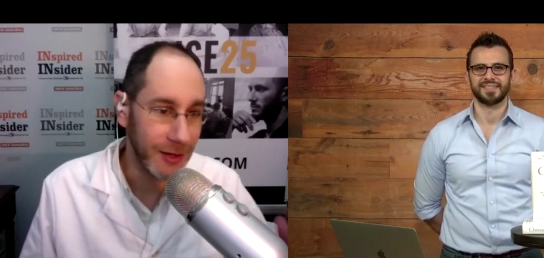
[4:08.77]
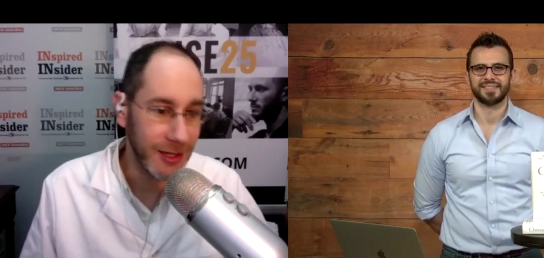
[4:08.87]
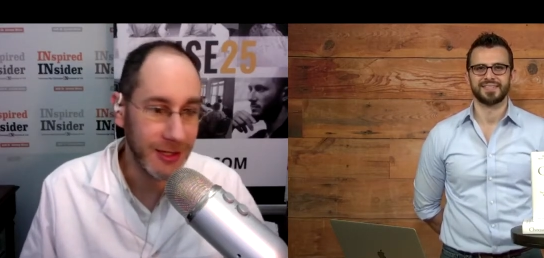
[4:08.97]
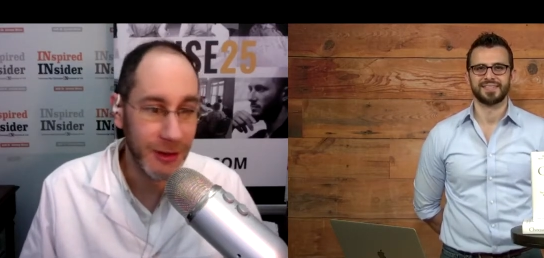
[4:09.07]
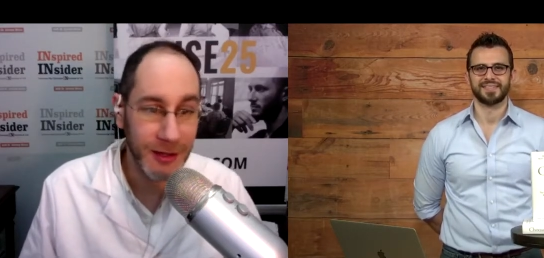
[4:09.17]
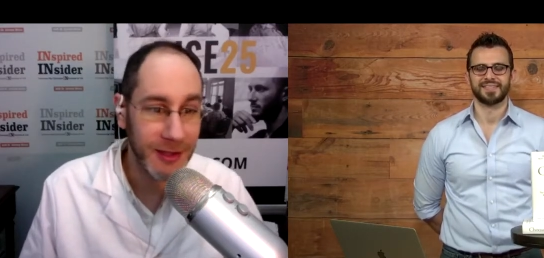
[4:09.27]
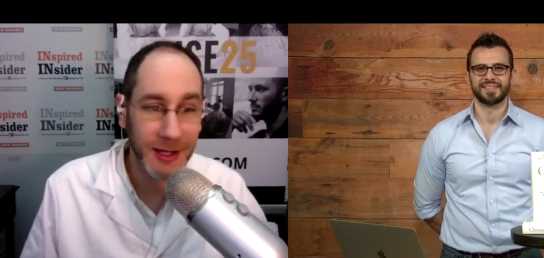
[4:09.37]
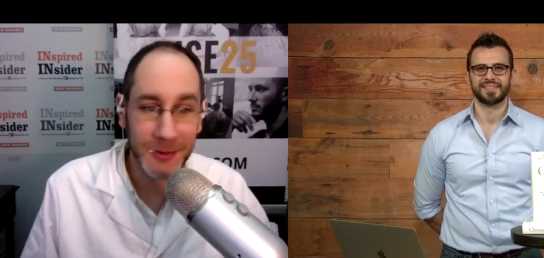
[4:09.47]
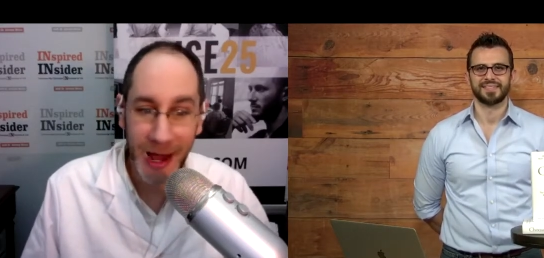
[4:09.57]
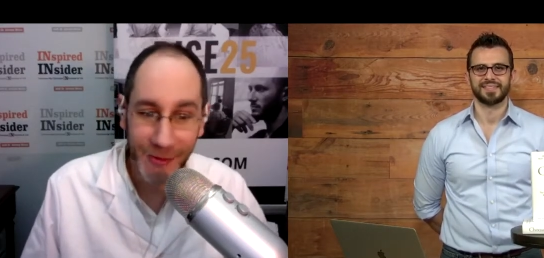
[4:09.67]
Speaker 1: He only
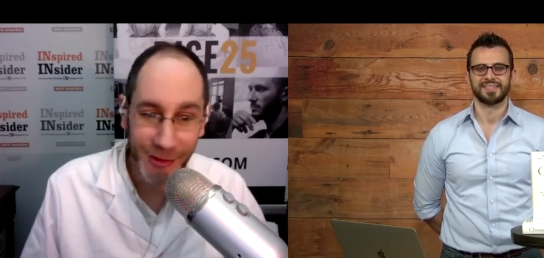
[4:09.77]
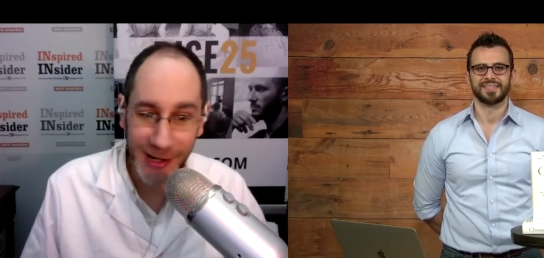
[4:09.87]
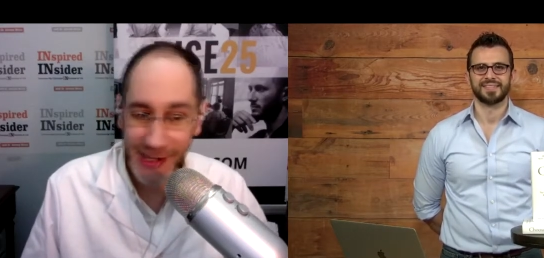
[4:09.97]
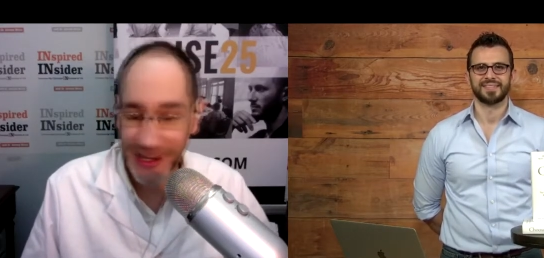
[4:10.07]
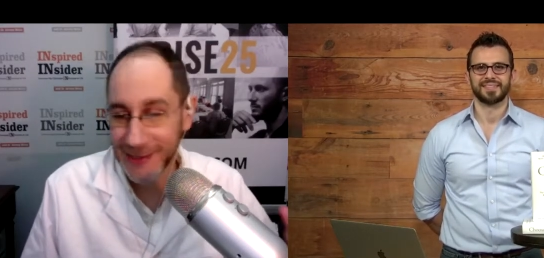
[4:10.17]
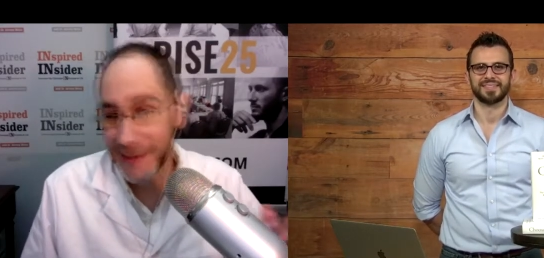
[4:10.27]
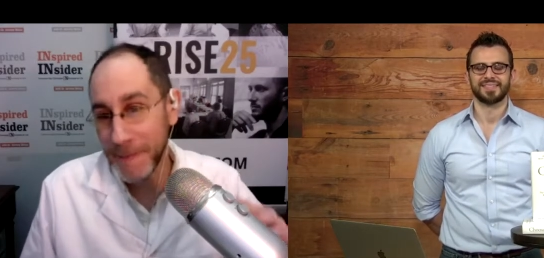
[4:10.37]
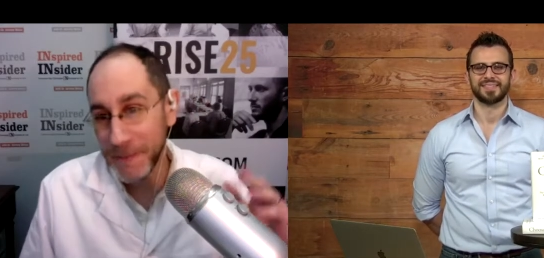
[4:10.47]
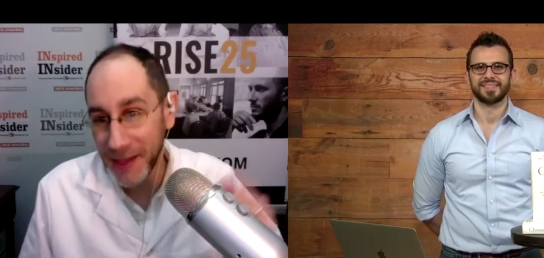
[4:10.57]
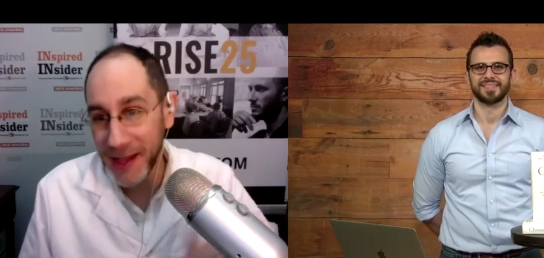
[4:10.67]
talks about evergreen things,
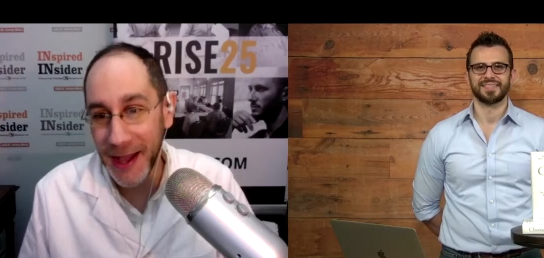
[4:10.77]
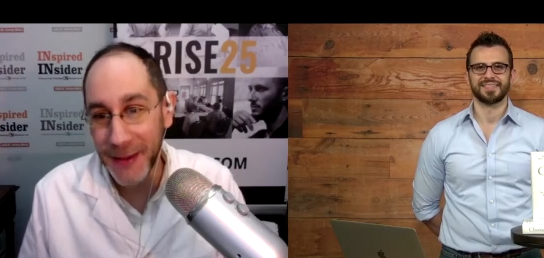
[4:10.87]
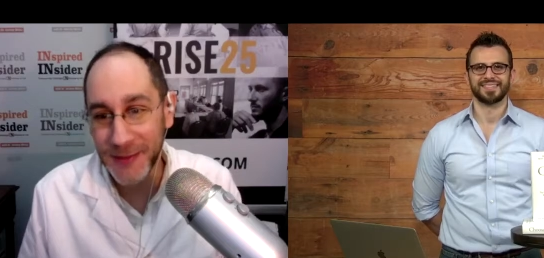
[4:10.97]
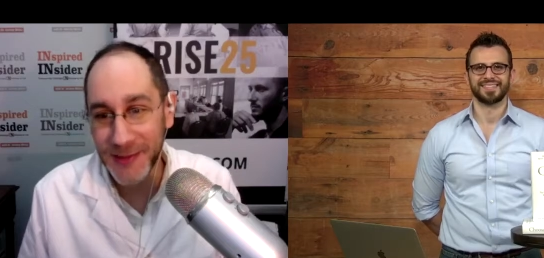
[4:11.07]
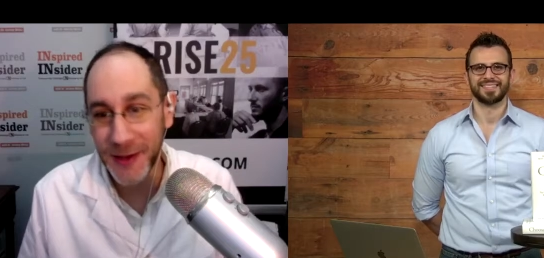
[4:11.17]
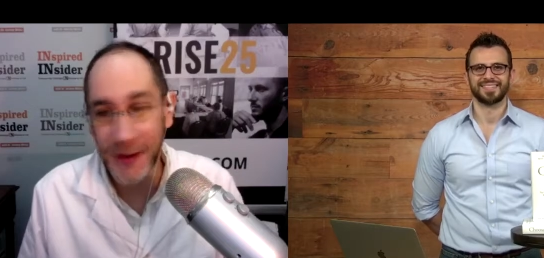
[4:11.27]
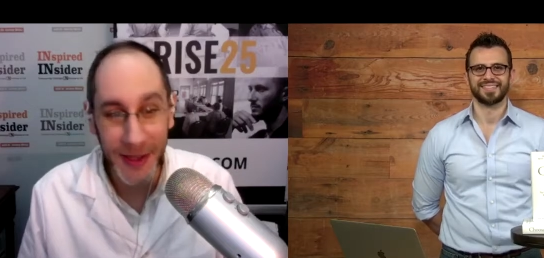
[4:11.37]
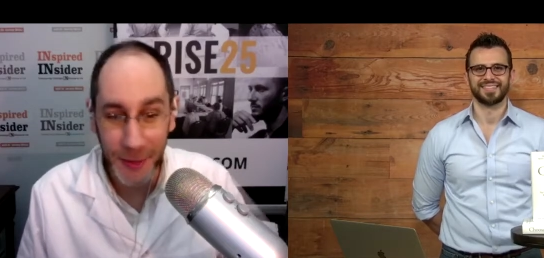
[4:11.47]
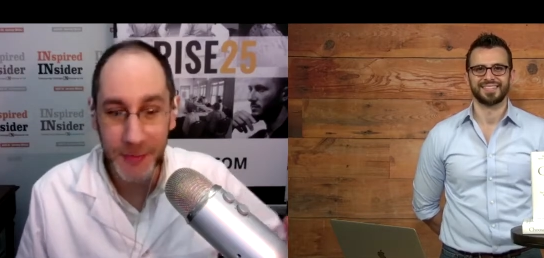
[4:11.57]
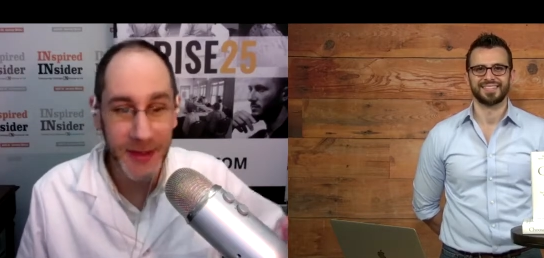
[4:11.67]
so
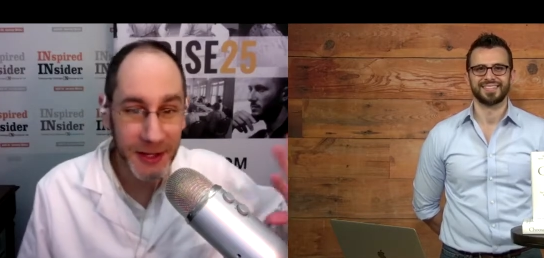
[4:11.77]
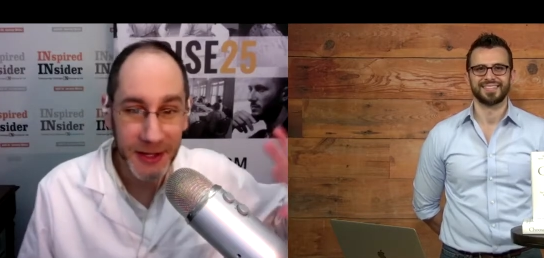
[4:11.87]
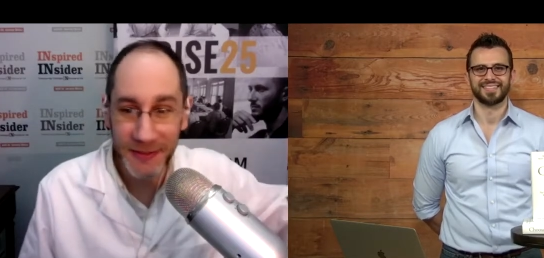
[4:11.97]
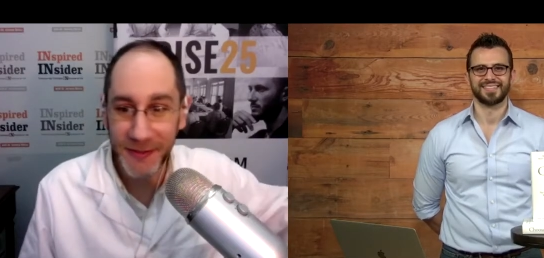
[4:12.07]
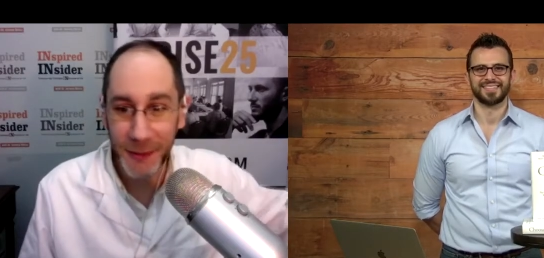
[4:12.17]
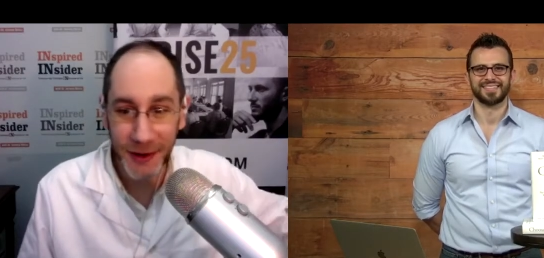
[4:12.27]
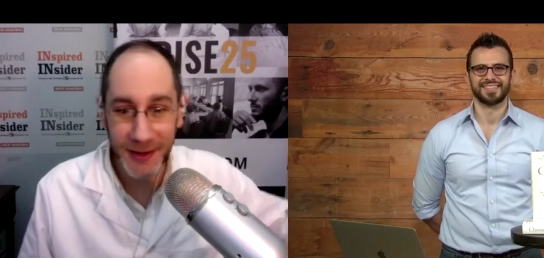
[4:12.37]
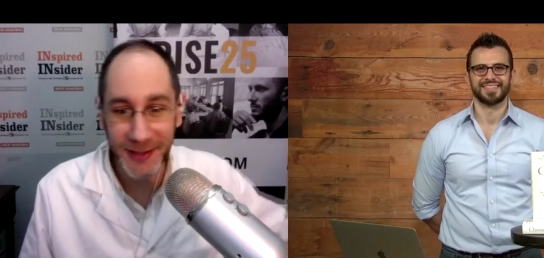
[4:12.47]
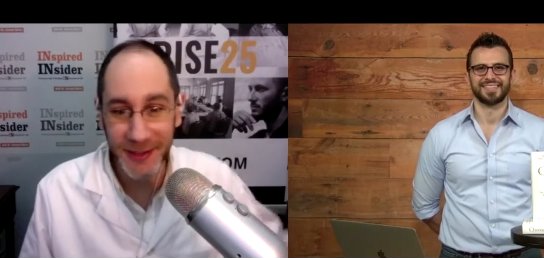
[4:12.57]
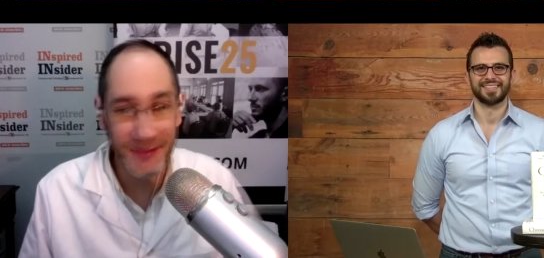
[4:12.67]
it will be good
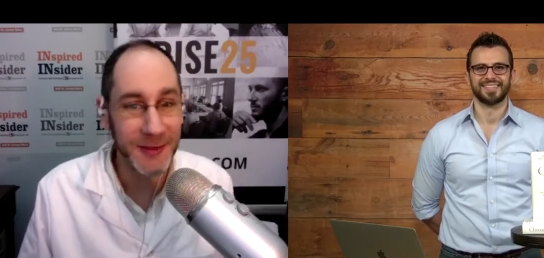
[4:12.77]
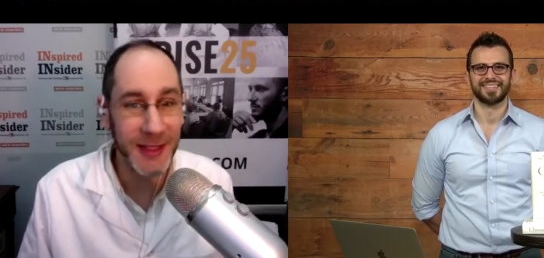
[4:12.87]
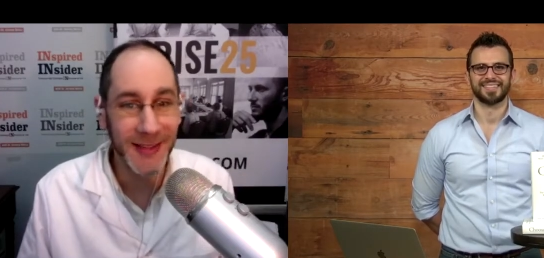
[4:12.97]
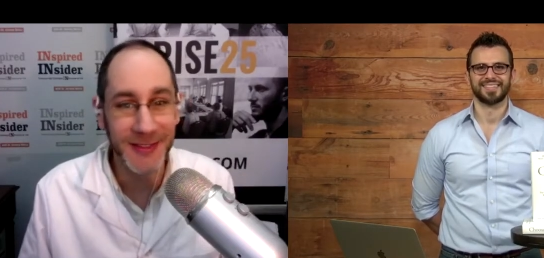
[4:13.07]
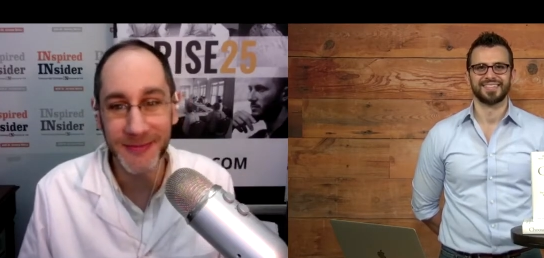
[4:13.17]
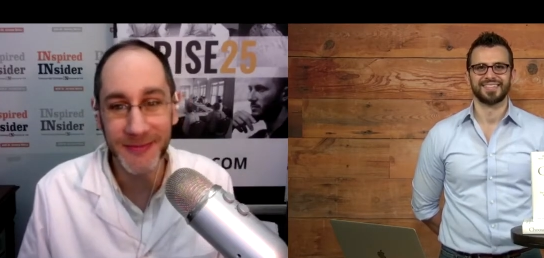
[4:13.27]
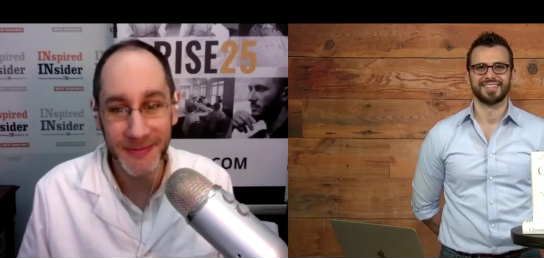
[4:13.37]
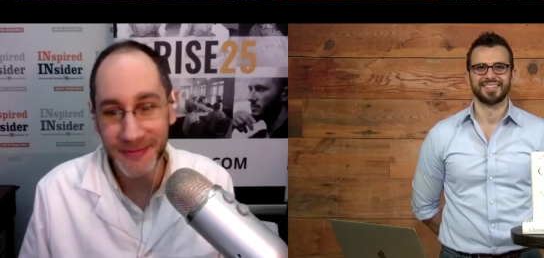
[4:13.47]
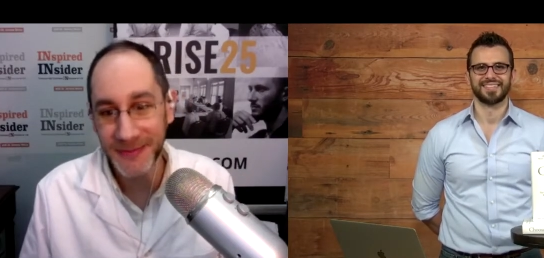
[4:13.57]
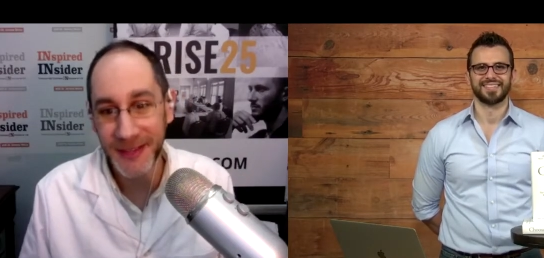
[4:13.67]
for till
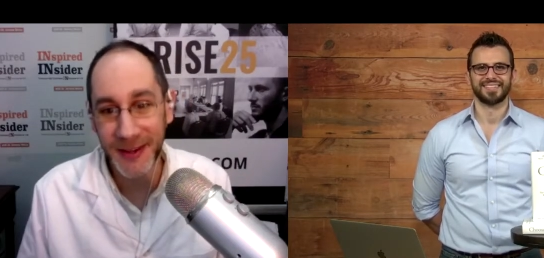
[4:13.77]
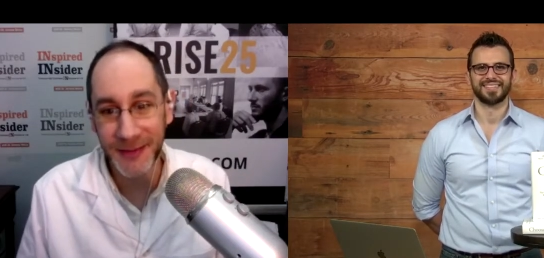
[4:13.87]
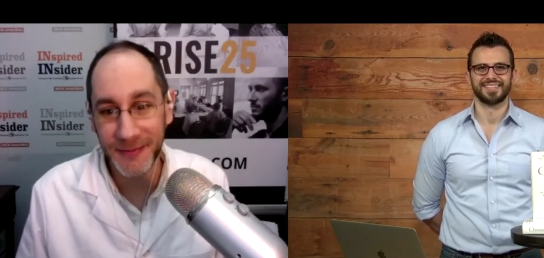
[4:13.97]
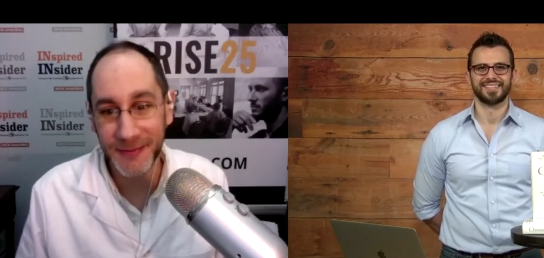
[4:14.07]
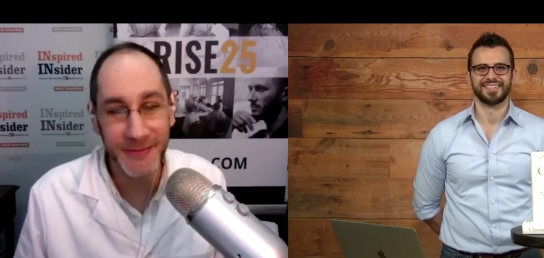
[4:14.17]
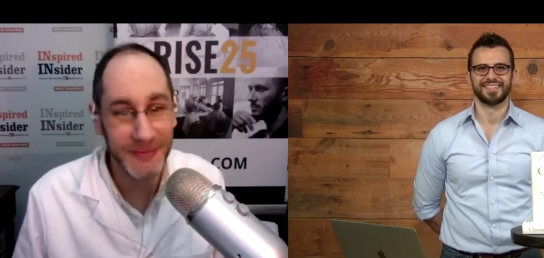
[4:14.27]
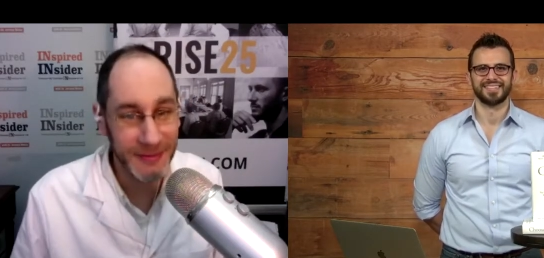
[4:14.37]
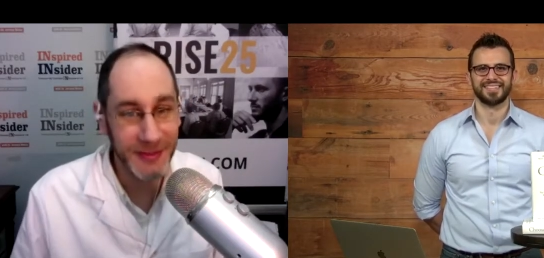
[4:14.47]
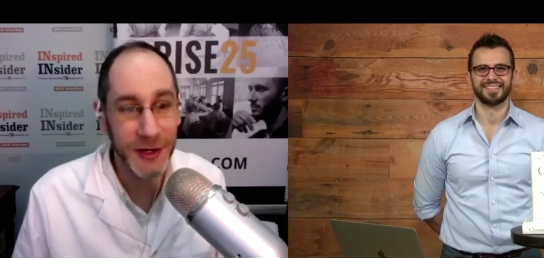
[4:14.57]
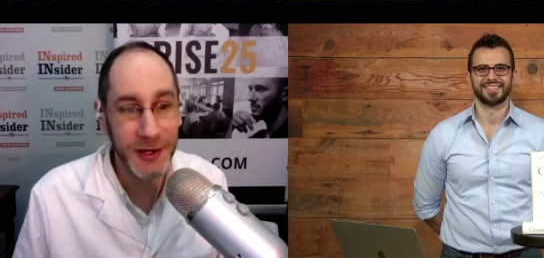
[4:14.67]

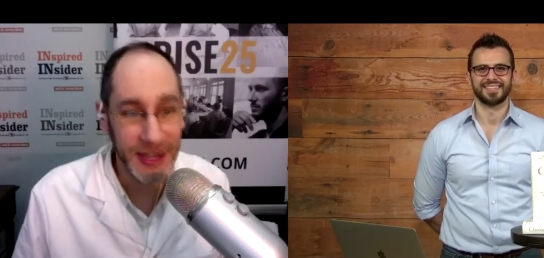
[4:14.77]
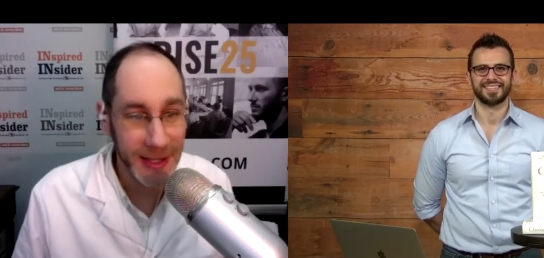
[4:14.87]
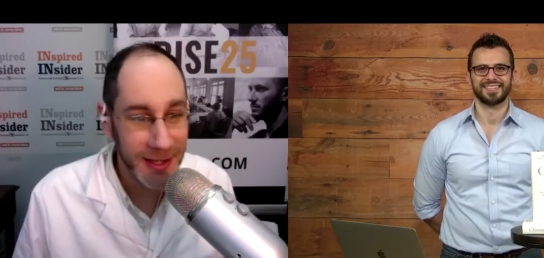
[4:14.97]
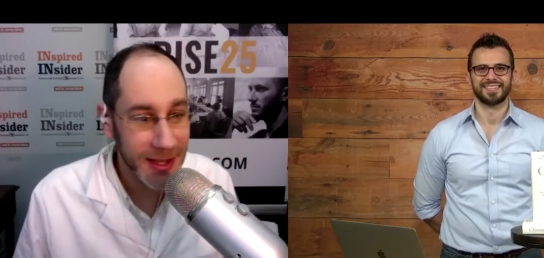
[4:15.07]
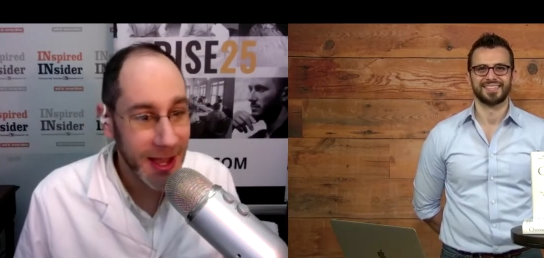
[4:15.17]
2030.